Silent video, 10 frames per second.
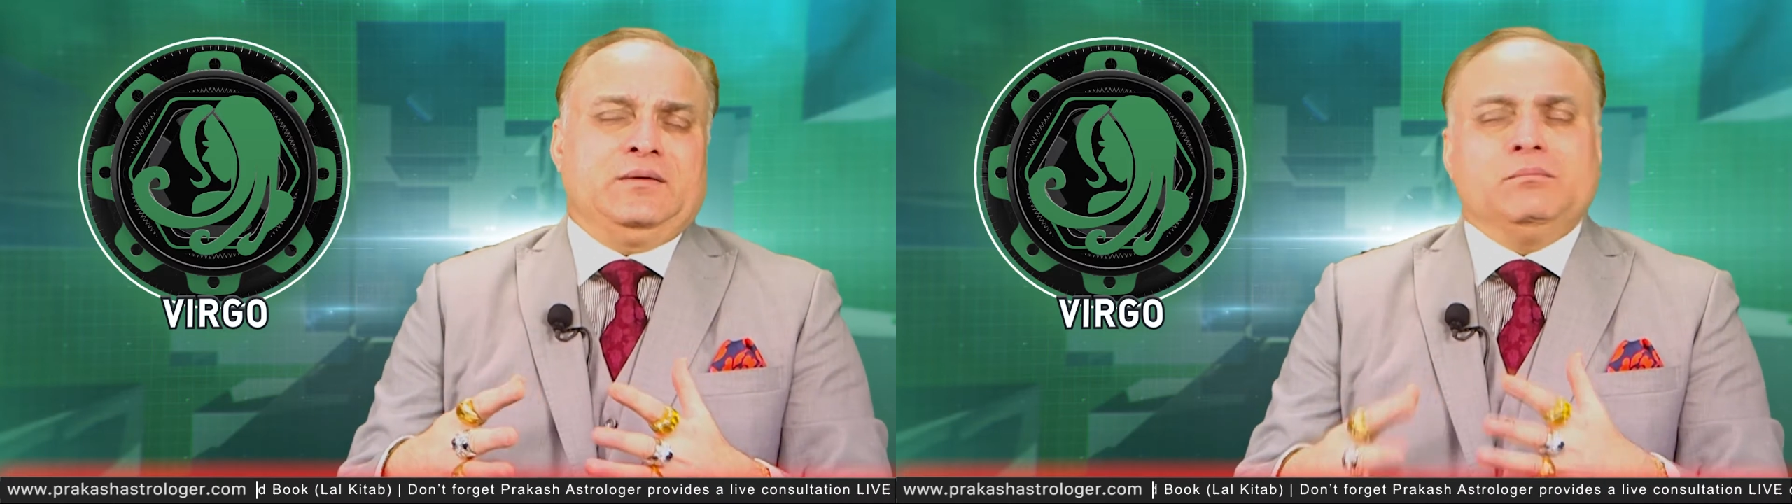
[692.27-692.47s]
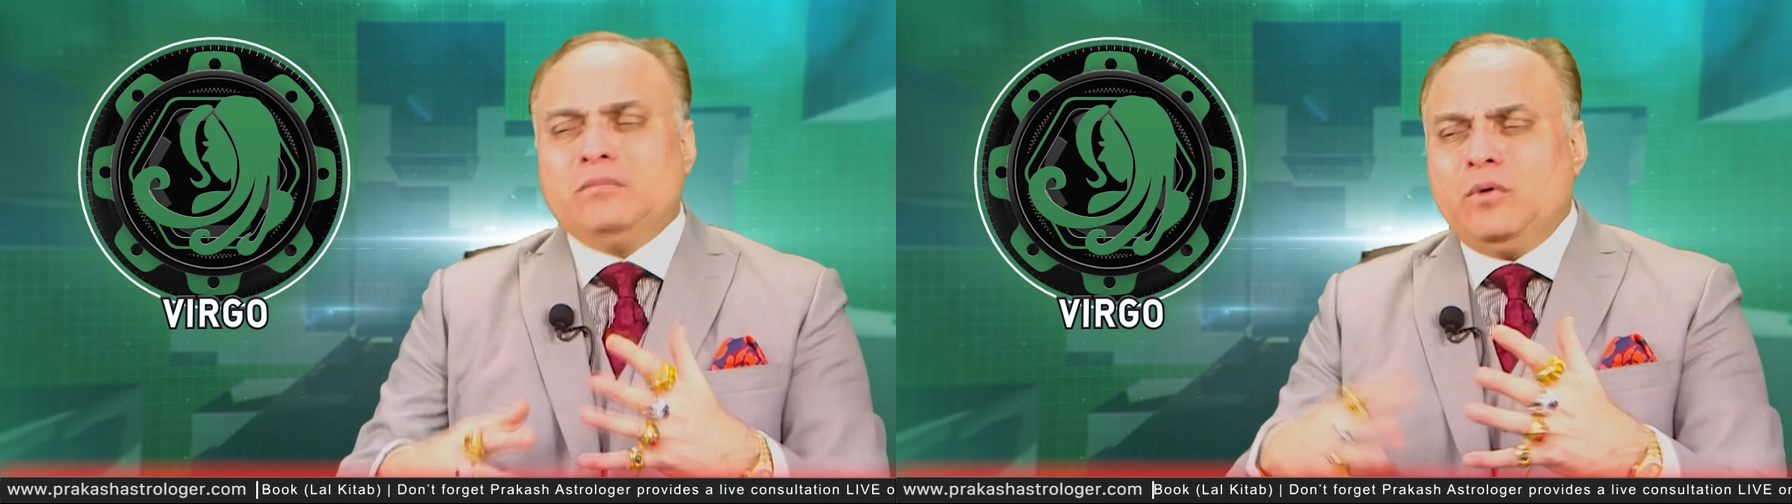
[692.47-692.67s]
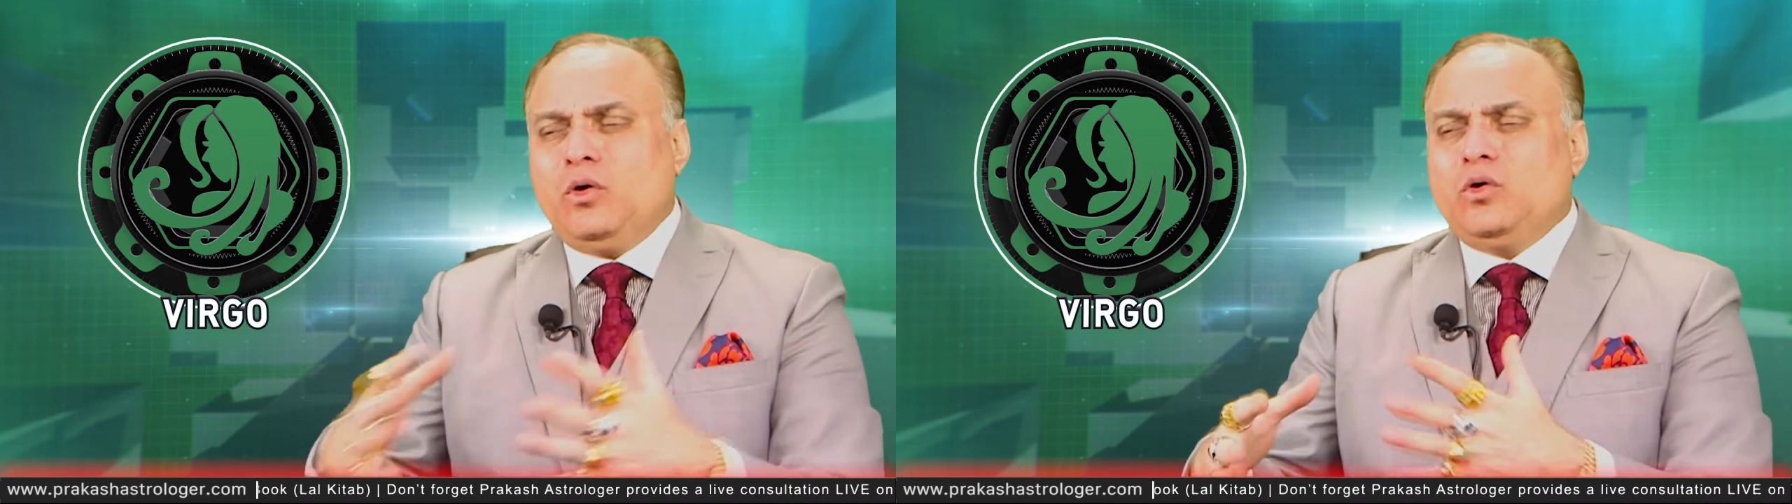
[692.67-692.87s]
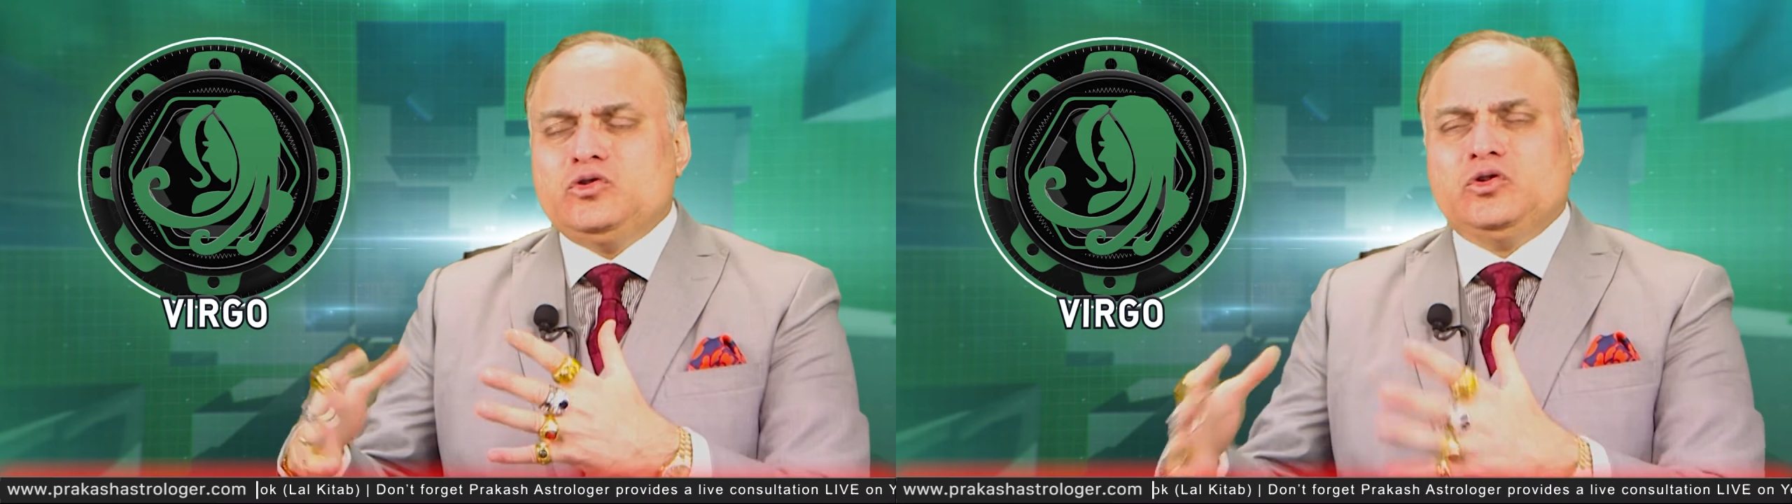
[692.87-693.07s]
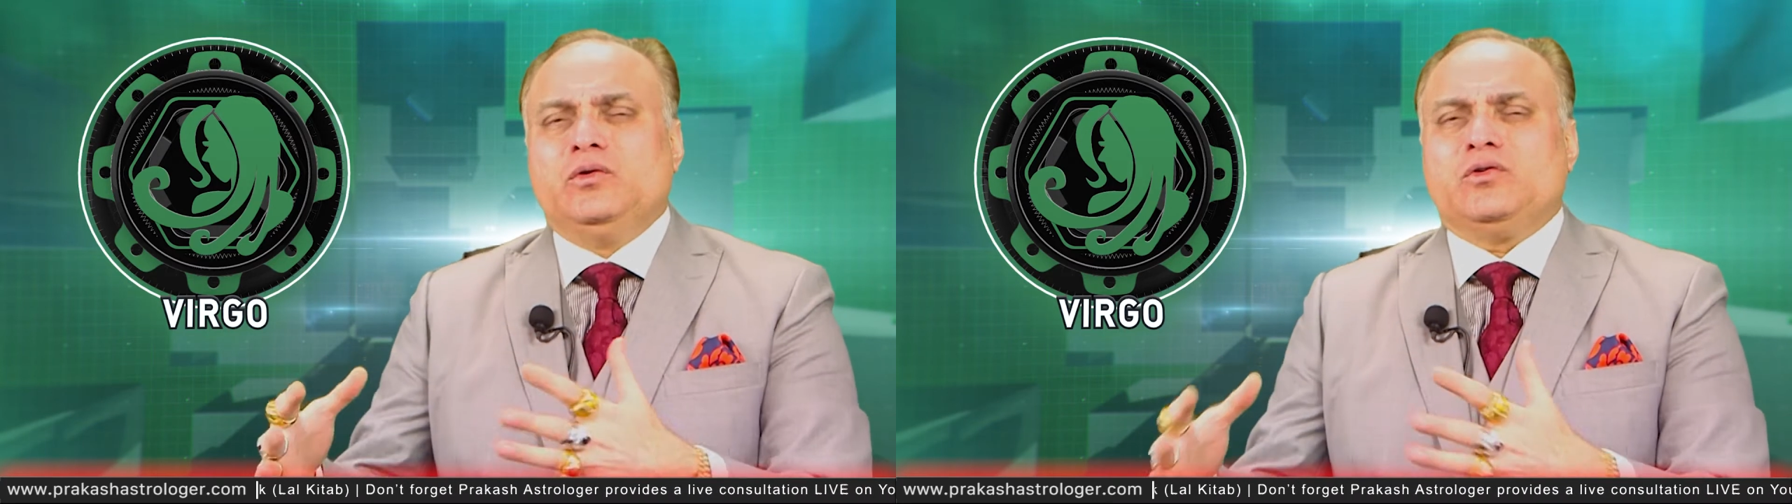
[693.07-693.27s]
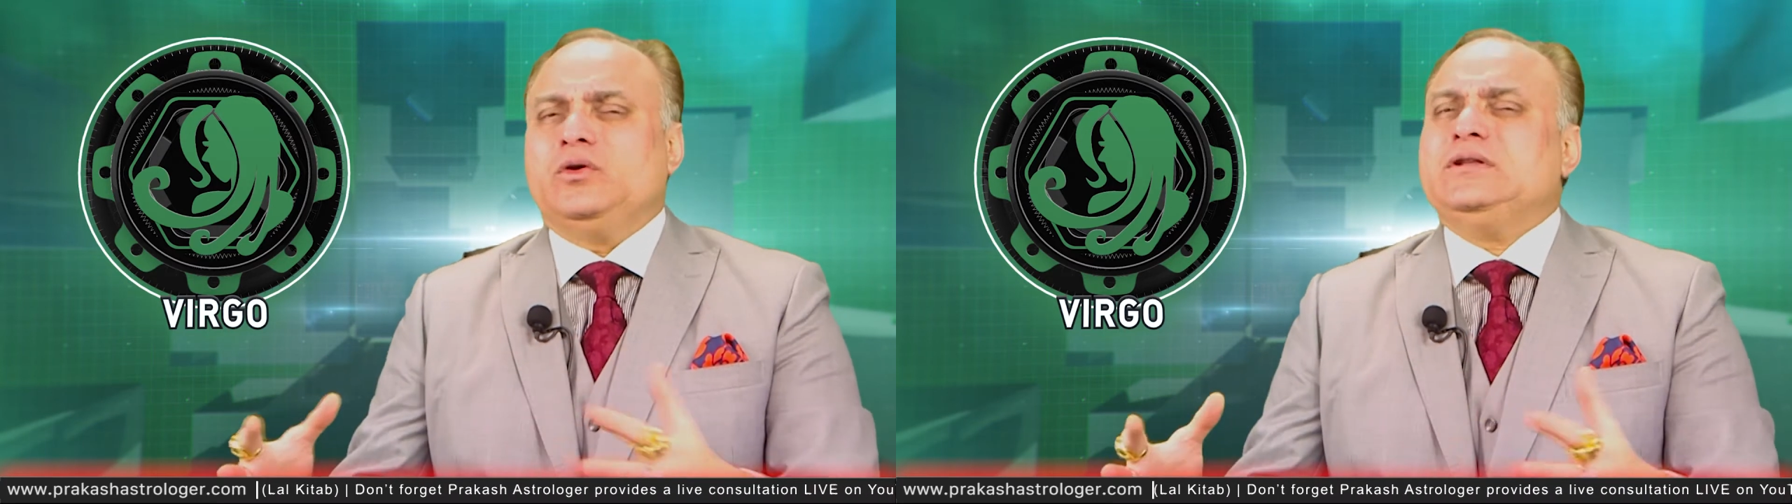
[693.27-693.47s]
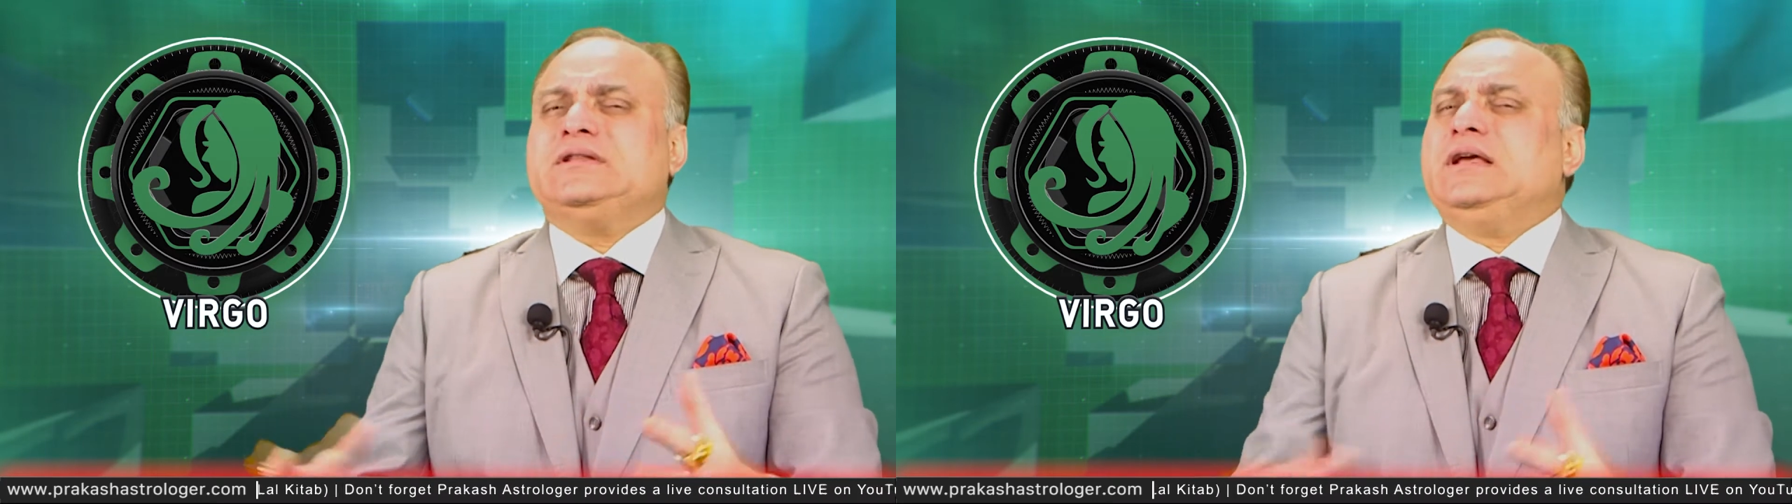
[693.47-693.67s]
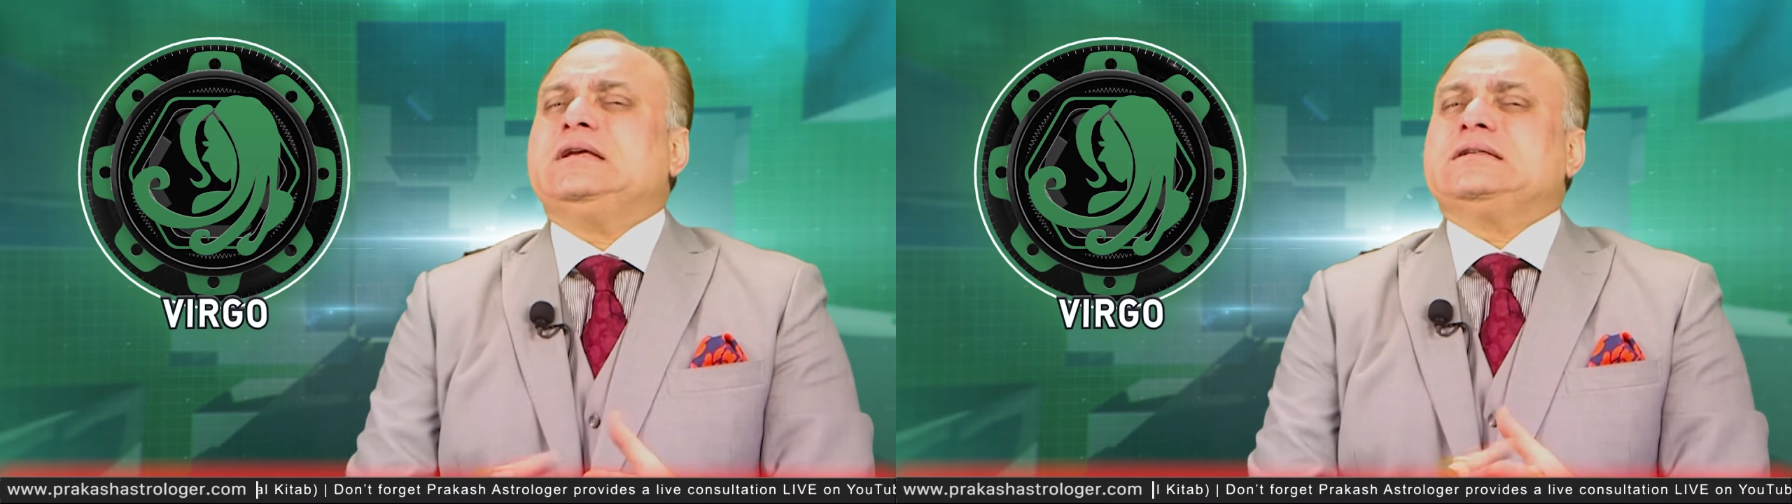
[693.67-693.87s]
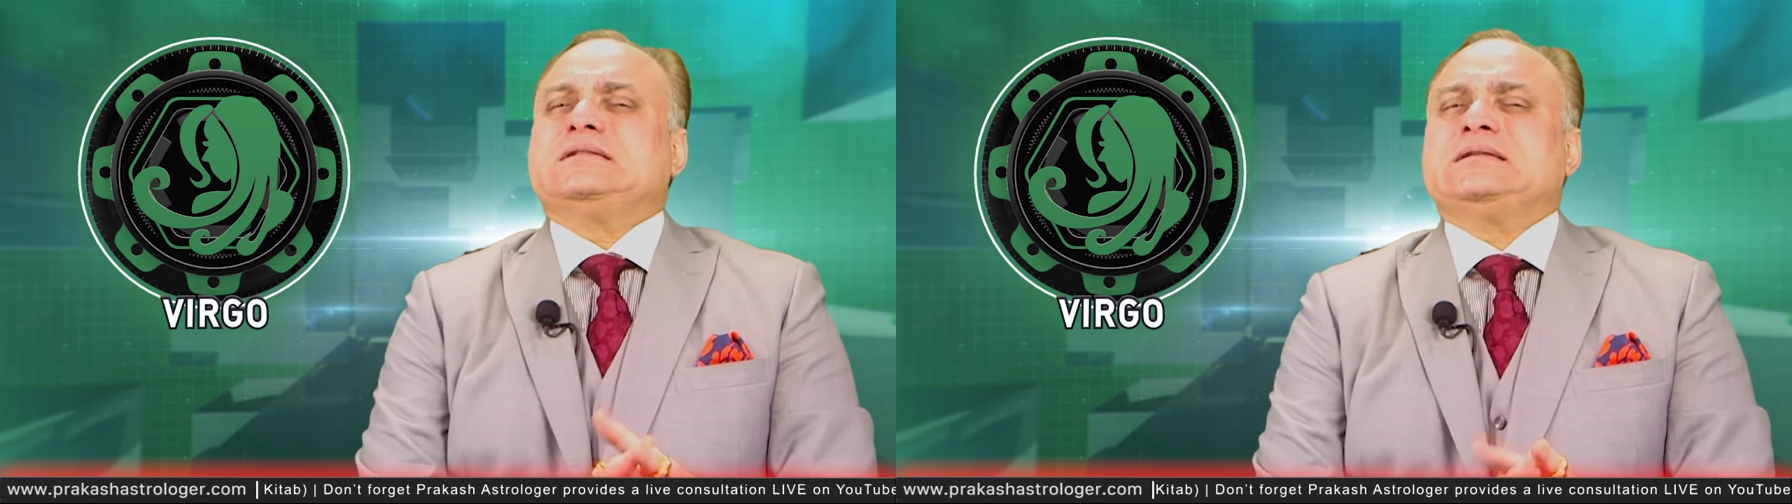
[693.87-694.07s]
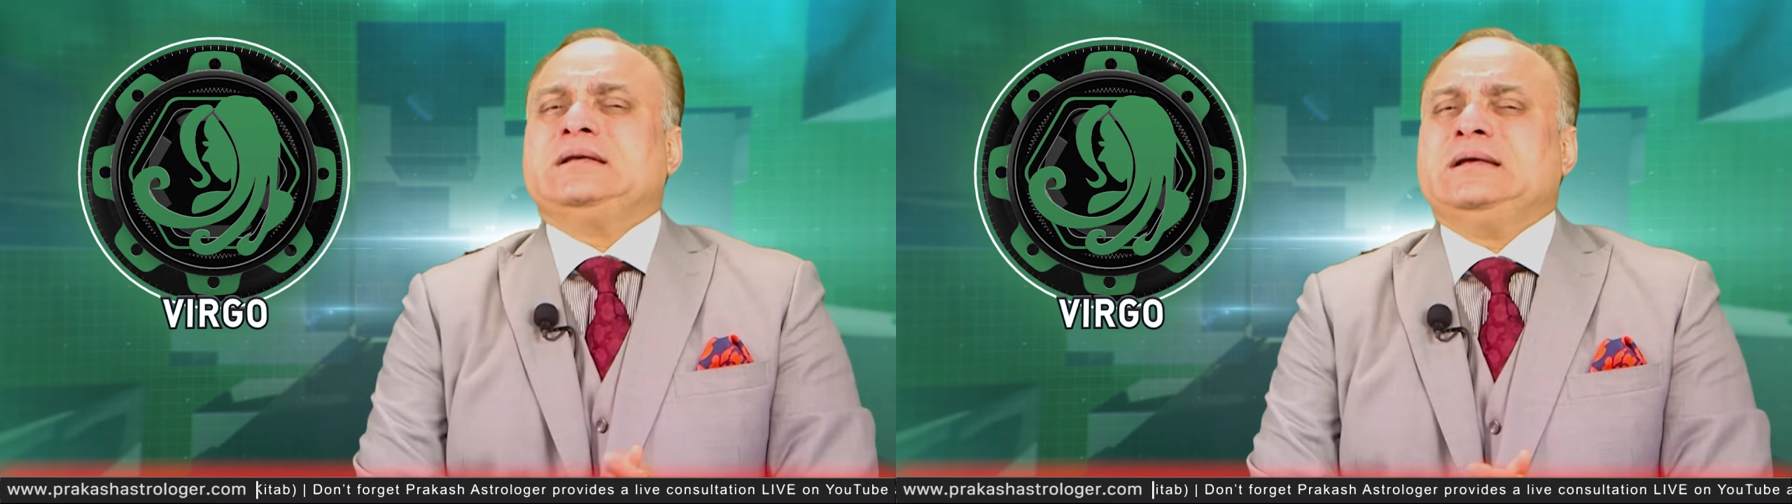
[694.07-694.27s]
more you will ruin
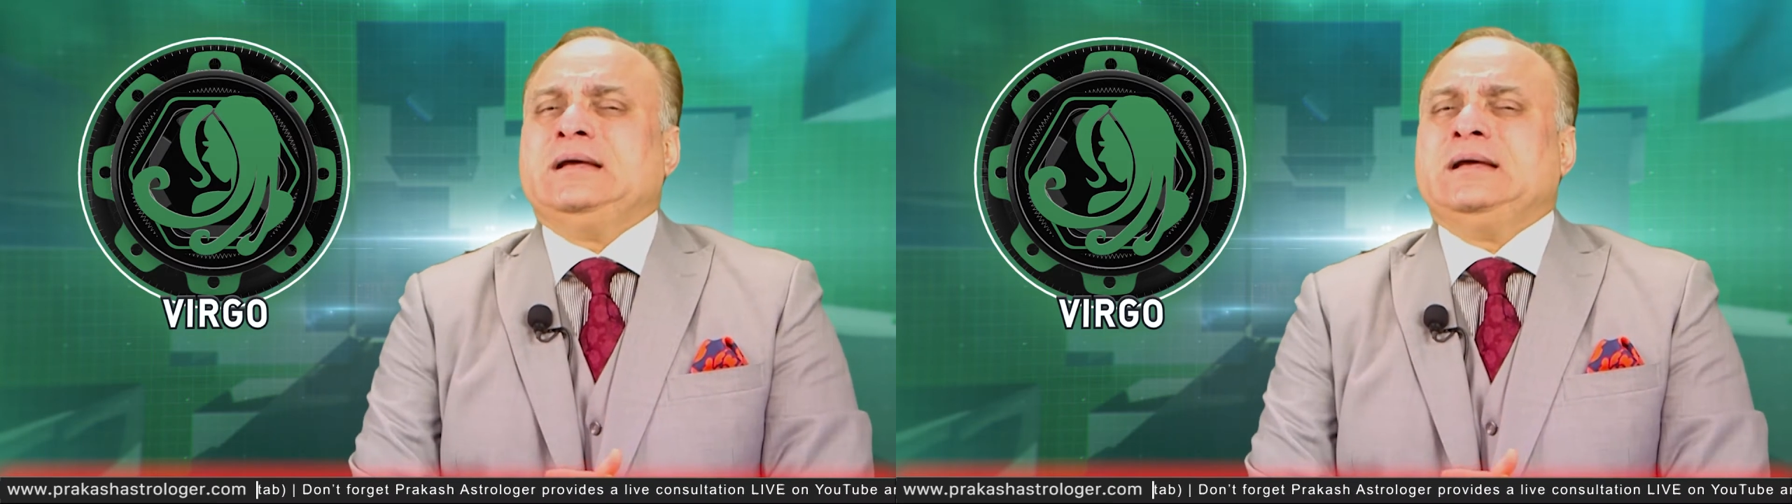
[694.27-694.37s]
things.